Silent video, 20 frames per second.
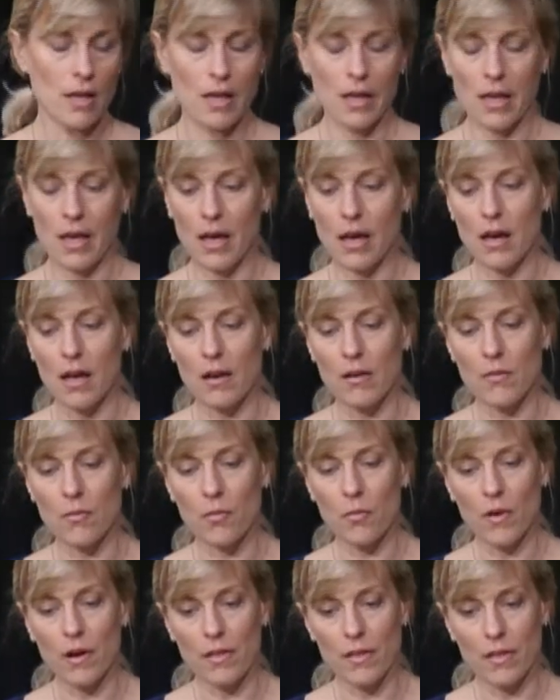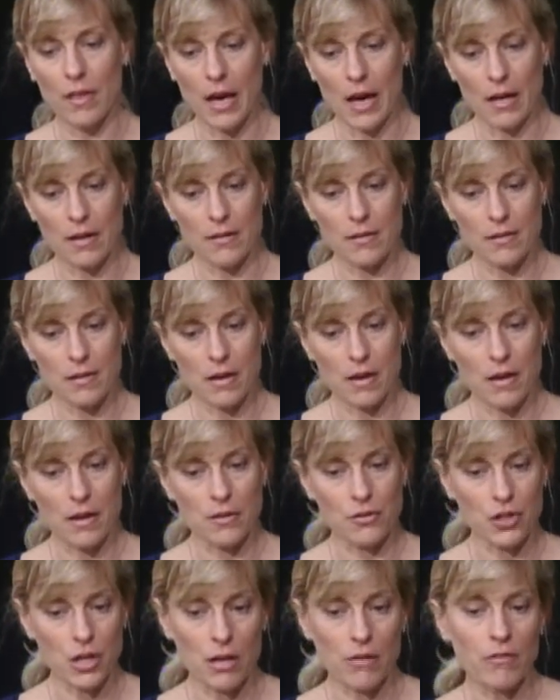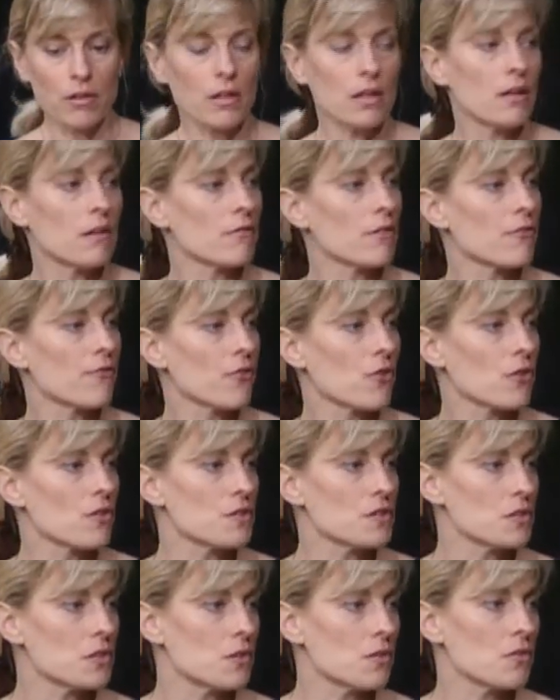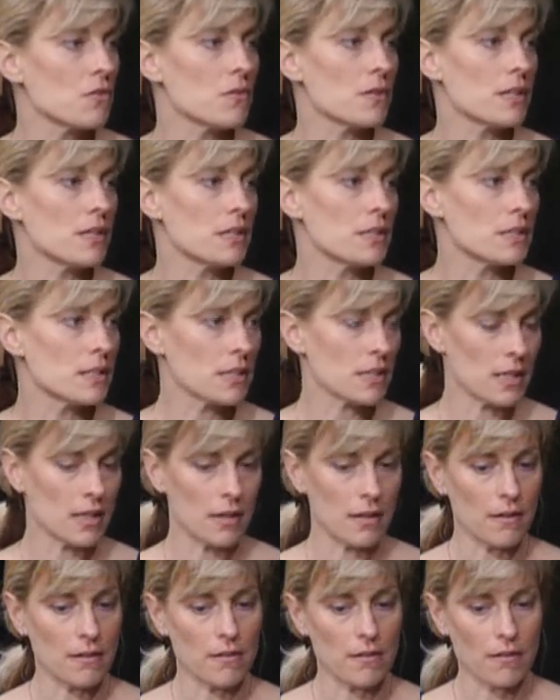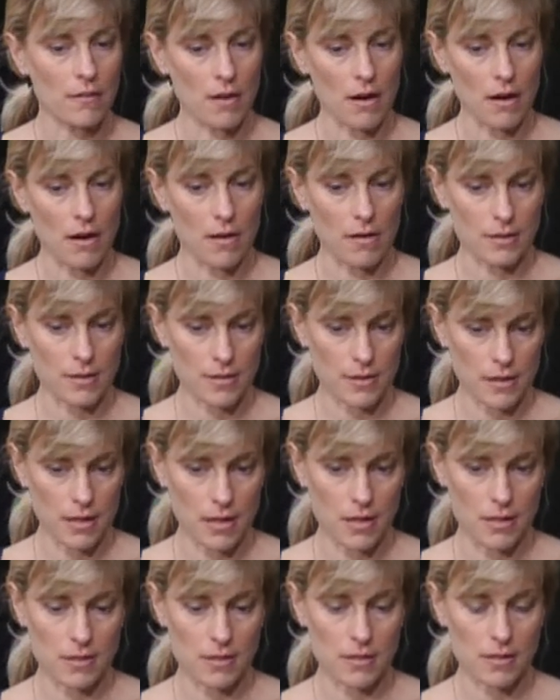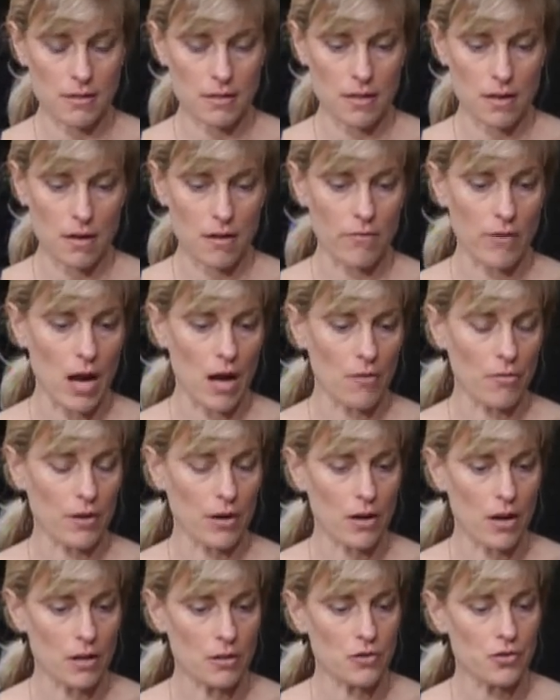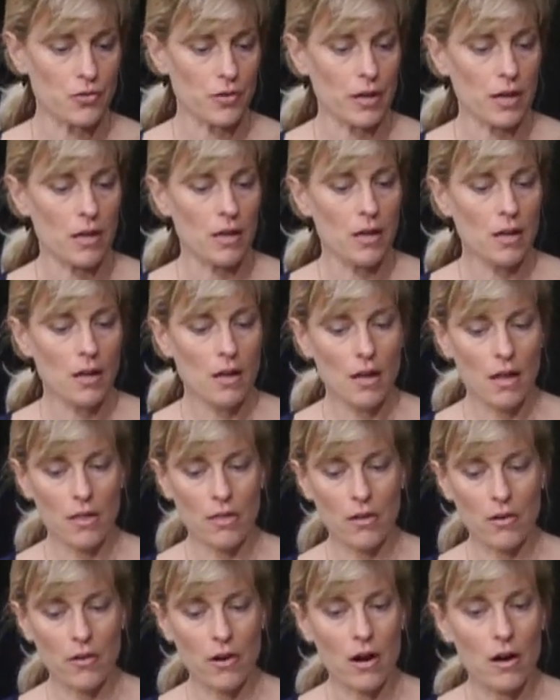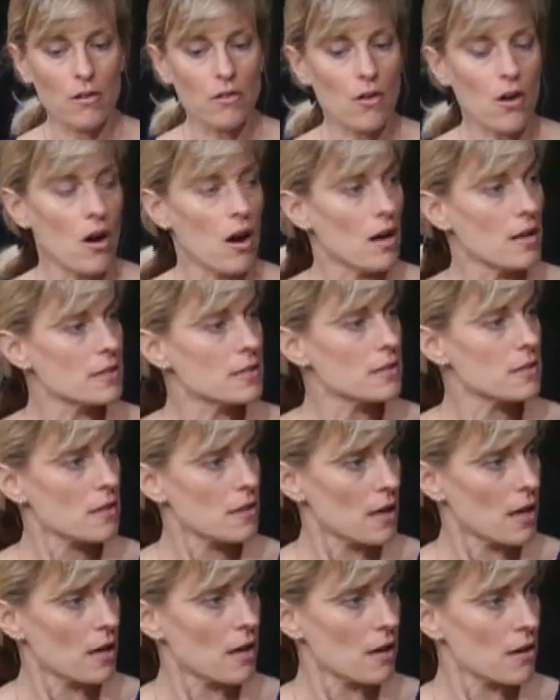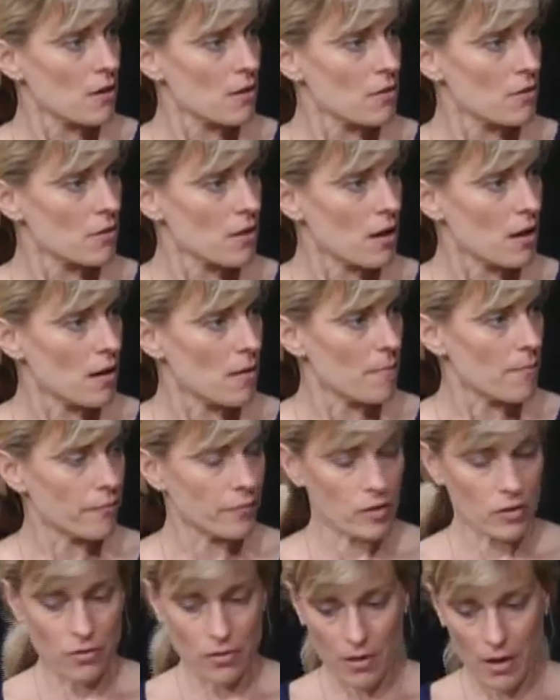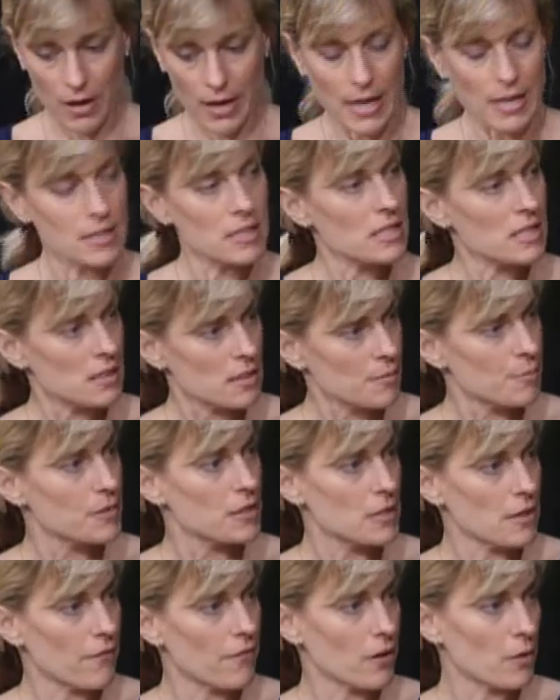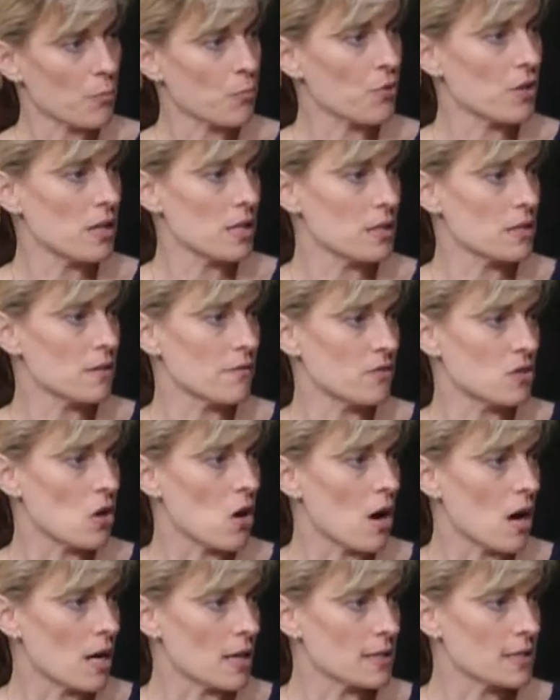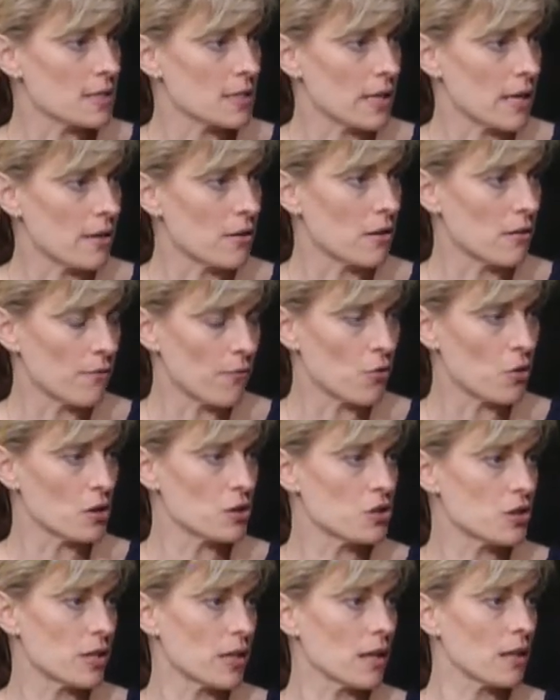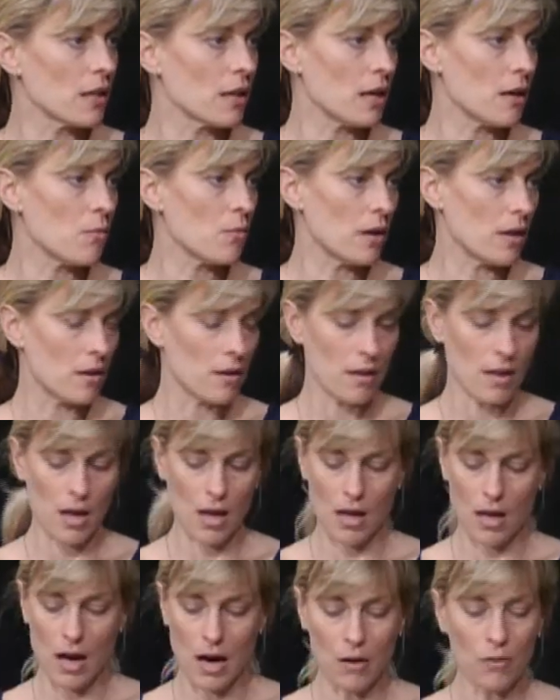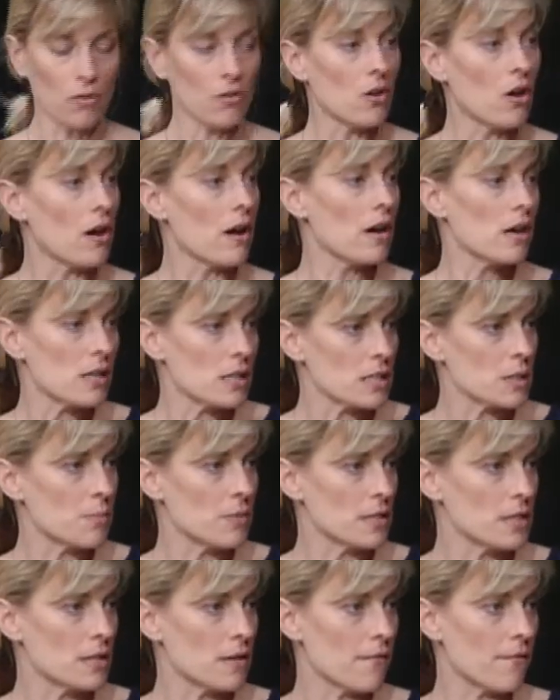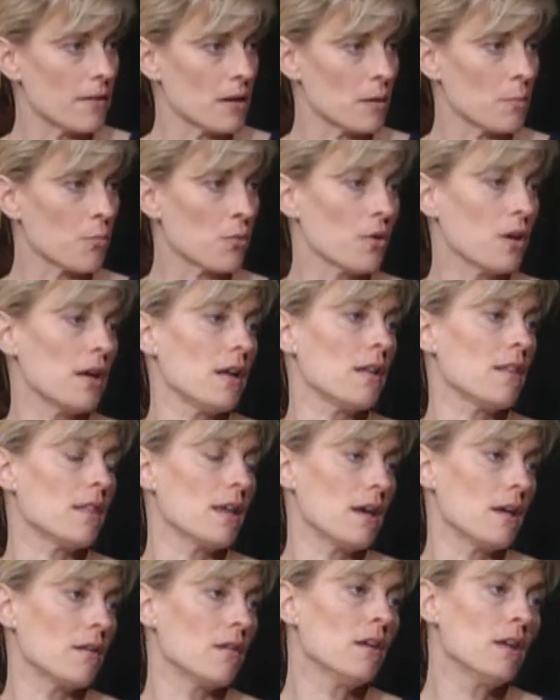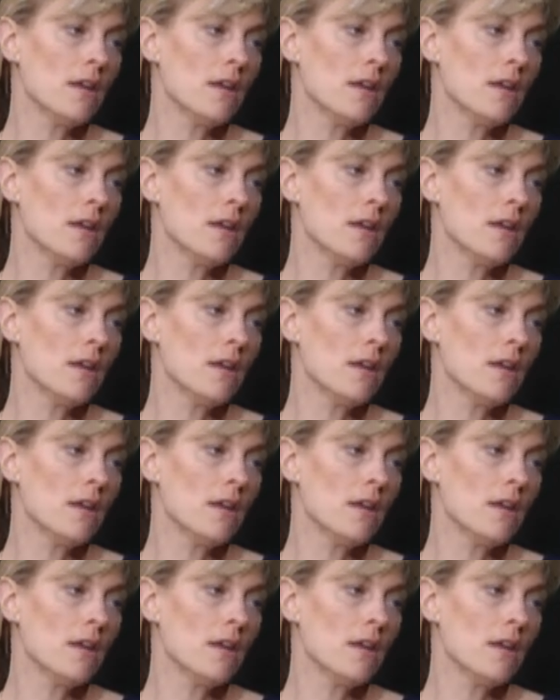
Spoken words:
and what that generally refers to is in cities around the country, there are laws that are against specific breeds of dogs, and unfortunately, when they outlaw a specific breed, then